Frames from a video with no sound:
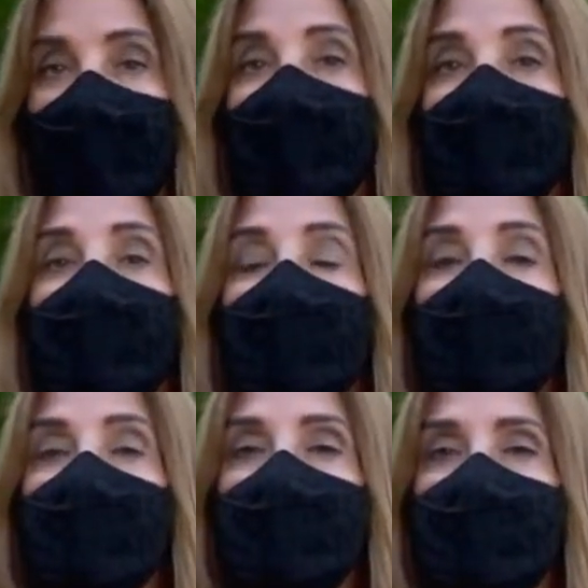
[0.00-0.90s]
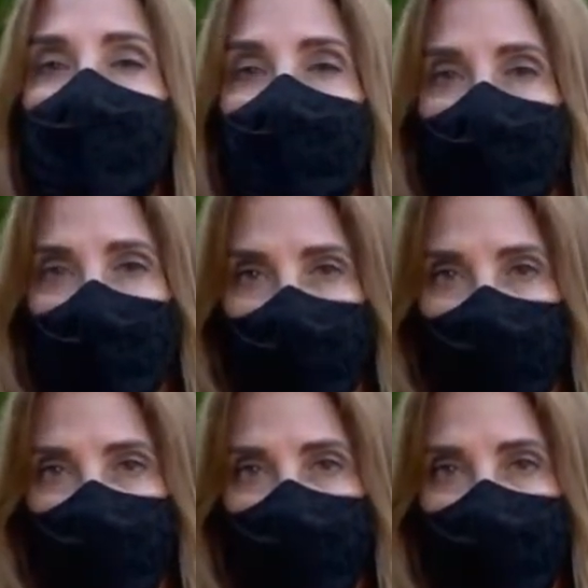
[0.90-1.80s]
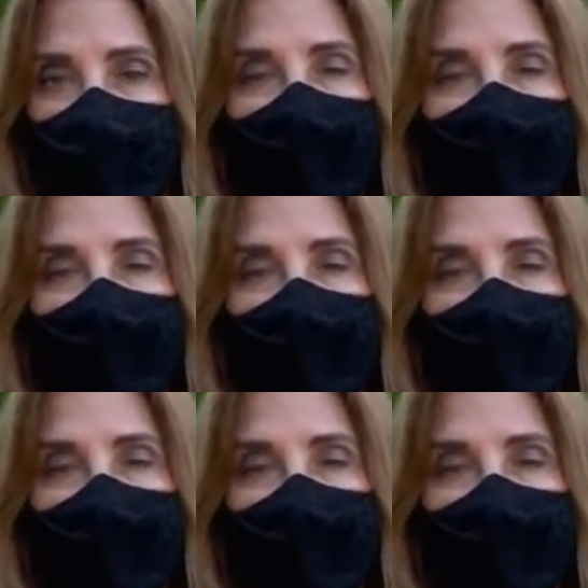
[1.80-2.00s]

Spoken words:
Brazil is considered the worst.